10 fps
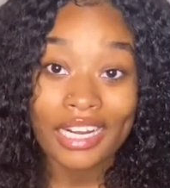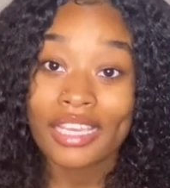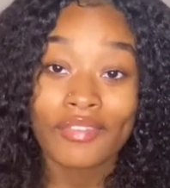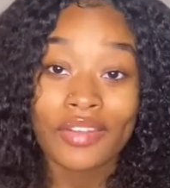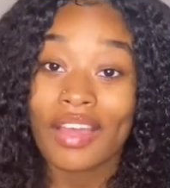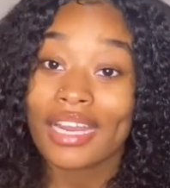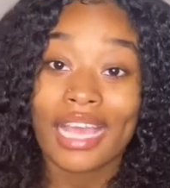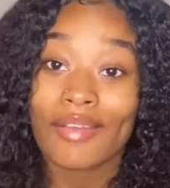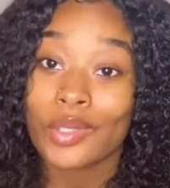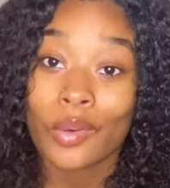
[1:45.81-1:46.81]
Even if I didn't
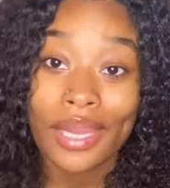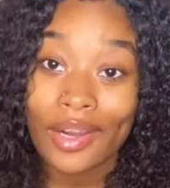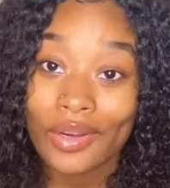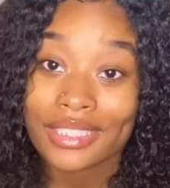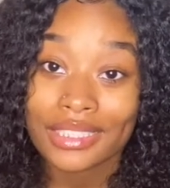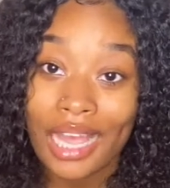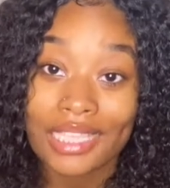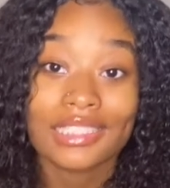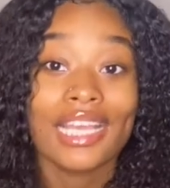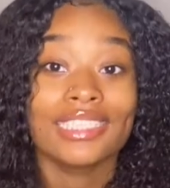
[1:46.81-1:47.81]
have no hair on the side,
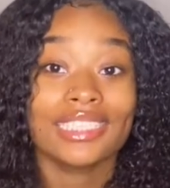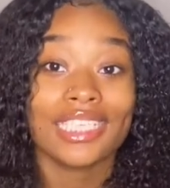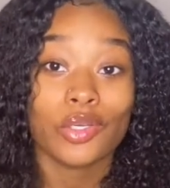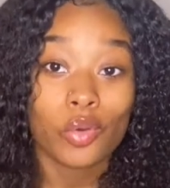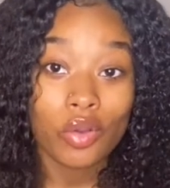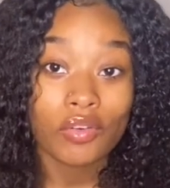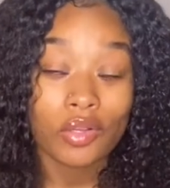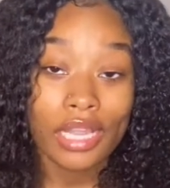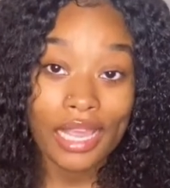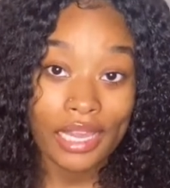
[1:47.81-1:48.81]
she cornrowed
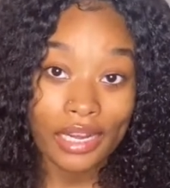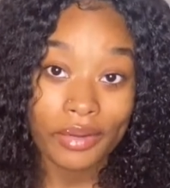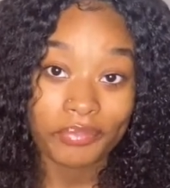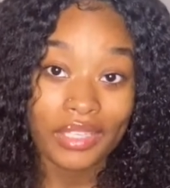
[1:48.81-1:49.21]
that hair